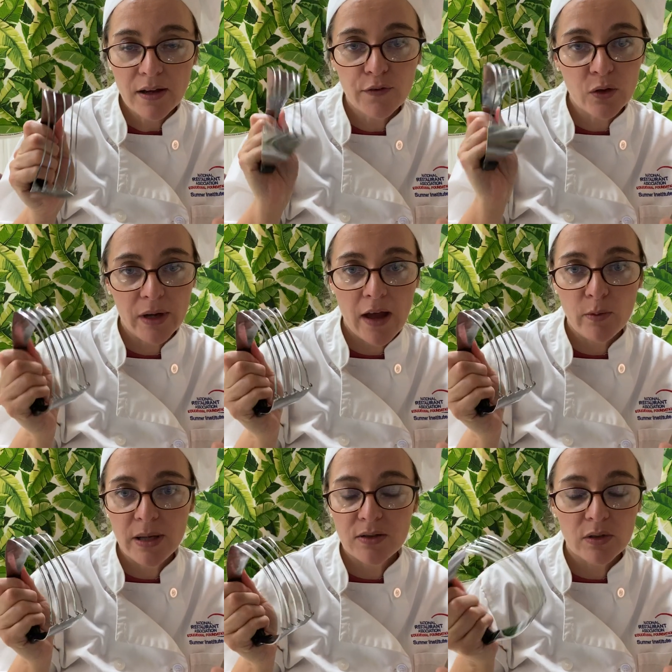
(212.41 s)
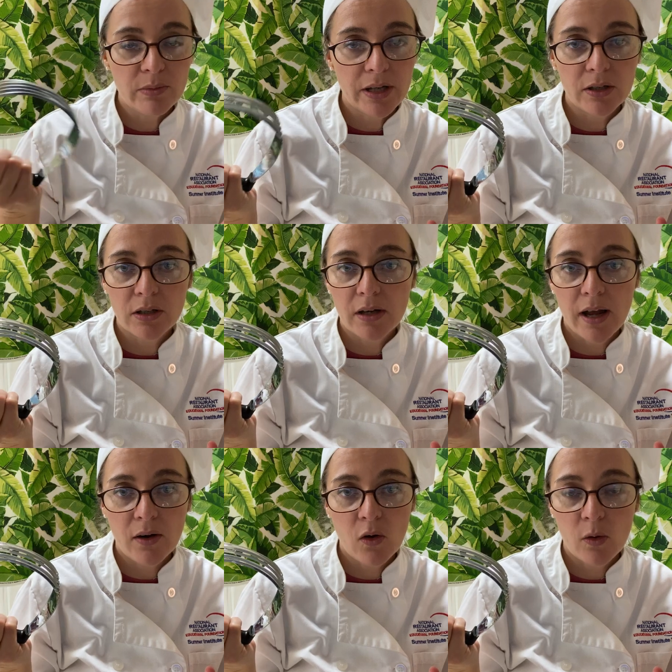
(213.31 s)
If you don't have a pastry blender
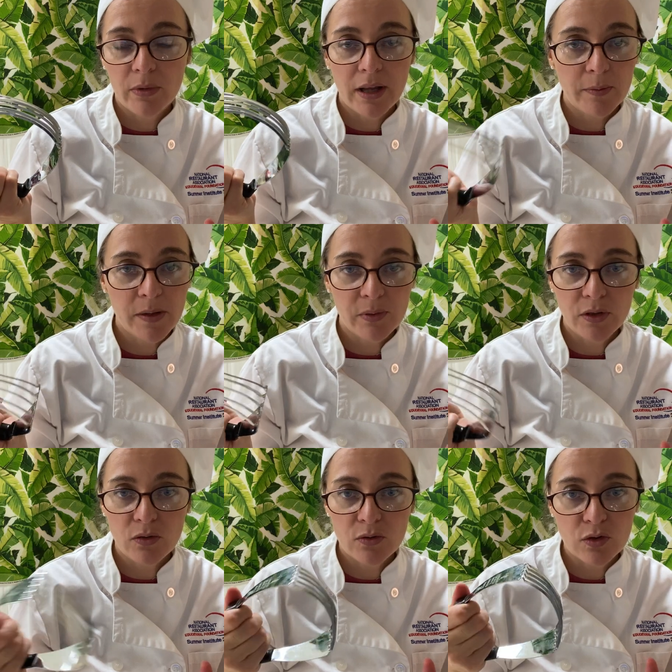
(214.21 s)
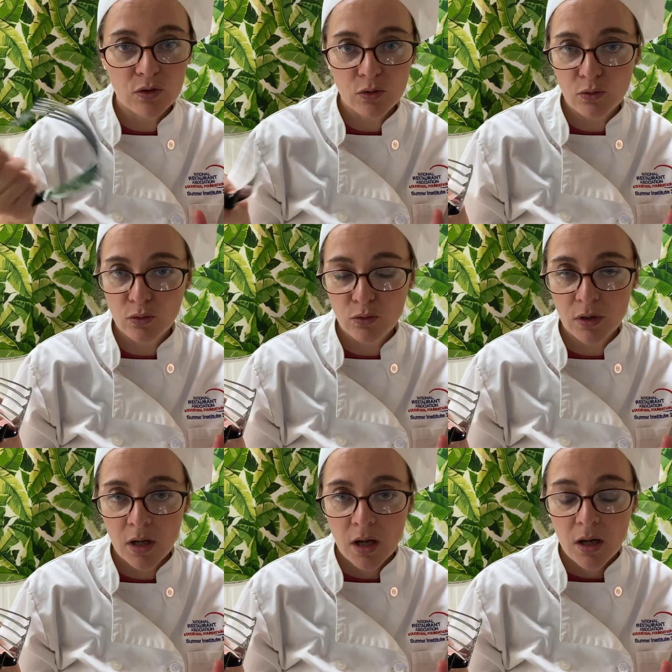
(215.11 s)
at home, a lot of people use two